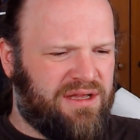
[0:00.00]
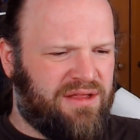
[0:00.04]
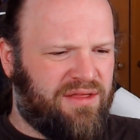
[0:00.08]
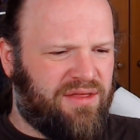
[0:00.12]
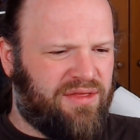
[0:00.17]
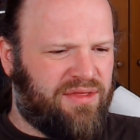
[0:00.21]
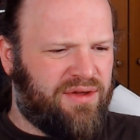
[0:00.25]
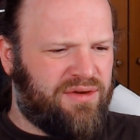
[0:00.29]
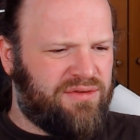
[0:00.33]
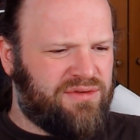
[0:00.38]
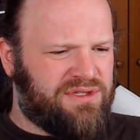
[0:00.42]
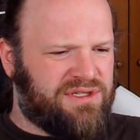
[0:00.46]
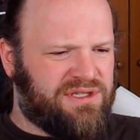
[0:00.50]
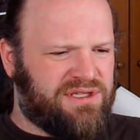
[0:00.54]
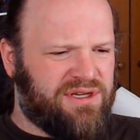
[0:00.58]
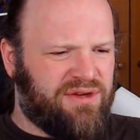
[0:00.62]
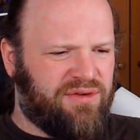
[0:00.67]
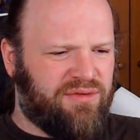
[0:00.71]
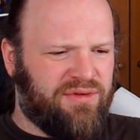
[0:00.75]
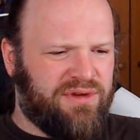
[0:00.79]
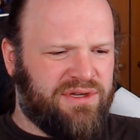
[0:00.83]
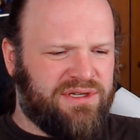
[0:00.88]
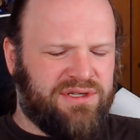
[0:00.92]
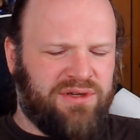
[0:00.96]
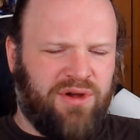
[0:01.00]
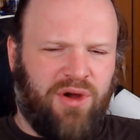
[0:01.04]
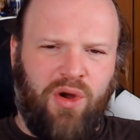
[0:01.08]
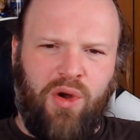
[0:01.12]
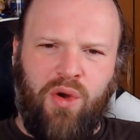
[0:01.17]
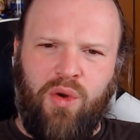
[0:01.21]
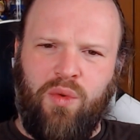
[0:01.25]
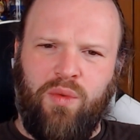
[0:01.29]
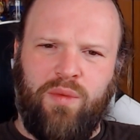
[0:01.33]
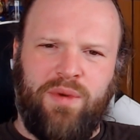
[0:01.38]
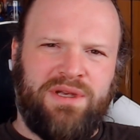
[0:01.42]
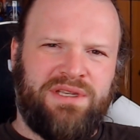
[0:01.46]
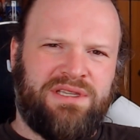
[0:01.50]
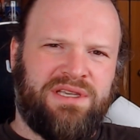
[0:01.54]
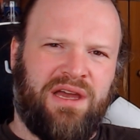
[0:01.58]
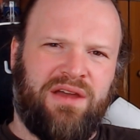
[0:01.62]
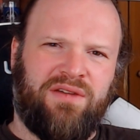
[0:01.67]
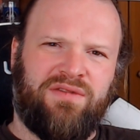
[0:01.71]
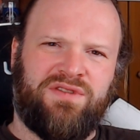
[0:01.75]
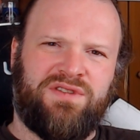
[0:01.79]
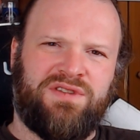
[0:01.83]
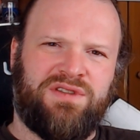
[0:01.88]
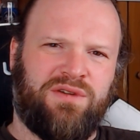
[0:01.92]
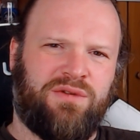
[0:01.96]
those series always
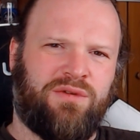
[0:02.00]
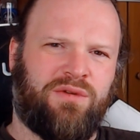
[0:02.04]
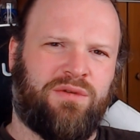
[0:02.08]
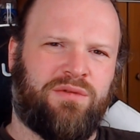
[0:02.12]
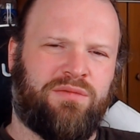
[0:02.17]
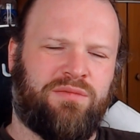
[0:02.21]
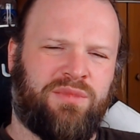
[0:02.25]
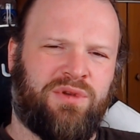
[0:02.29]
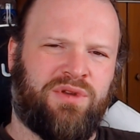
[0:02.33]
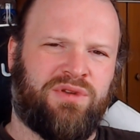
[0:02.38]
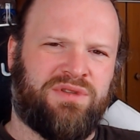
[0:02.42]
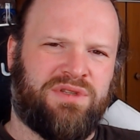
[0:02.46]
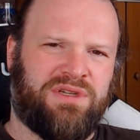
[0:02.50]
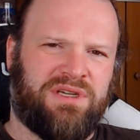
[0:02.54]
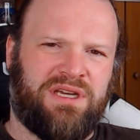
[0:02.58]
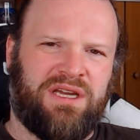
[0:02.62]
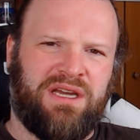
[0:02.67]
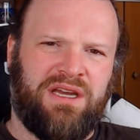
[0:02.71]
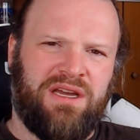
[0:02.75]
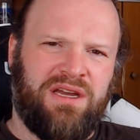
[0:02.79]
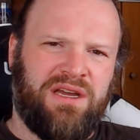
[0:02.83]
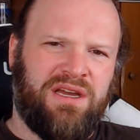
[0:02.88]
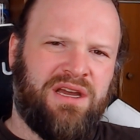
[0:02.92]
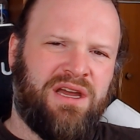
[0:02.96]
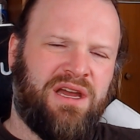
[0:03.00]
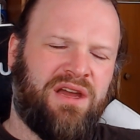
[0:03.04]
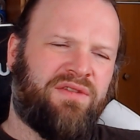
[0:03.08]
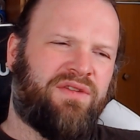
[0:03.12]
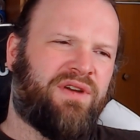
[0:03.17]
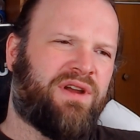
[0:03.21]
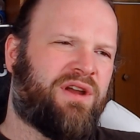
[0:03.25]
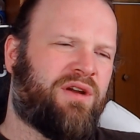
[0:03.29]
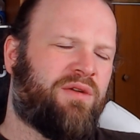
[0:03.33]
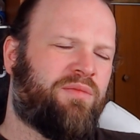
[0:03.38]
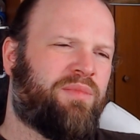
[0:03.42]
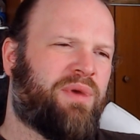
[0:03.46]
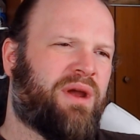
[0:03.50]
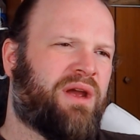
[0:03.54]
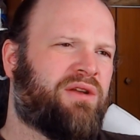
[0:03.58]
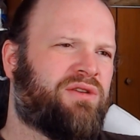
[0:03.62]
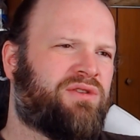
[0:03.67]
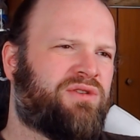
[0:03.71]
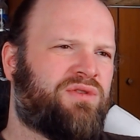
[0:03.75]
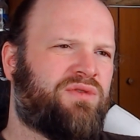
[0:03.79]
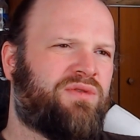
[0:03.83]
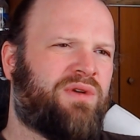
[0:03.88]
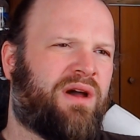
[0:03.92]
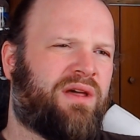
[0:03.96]
have so good music. If I compare
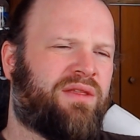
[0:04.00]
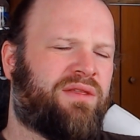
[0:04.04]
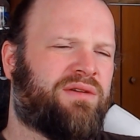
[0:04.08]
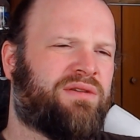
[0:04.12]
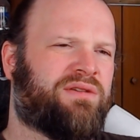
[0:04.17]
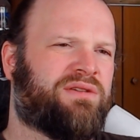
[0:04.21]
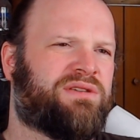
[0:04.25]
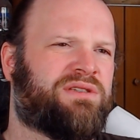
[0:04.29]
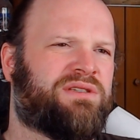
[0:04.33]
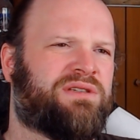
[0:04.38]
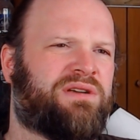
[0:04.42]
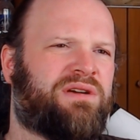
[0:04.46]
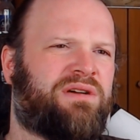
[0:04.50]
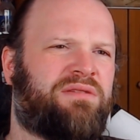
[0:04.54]
it to others,